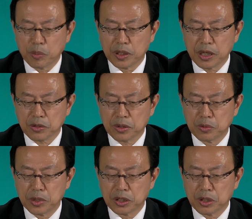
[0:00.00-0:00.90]
protection
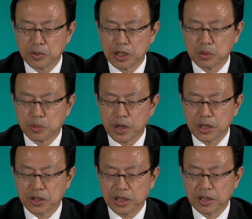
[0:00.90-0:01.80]
regeneration
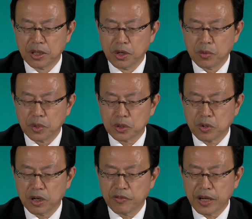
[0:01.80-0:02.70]
project with
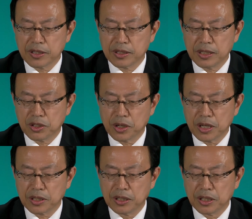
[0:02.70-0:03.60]
12
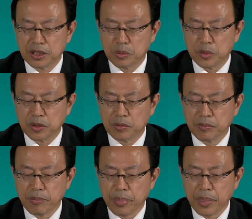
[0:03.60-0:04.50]
SDGs in Itmo.
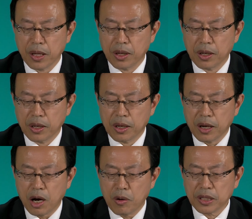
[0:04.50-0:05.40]

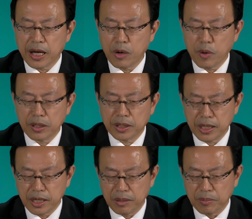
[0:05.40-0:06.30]
Our Taiwan
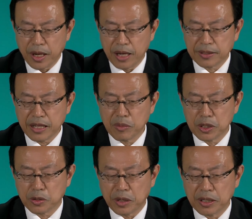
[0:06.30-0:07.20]
team has
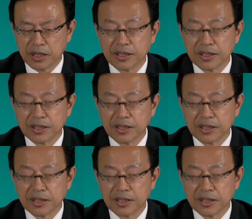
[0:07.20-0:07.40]
demonstrated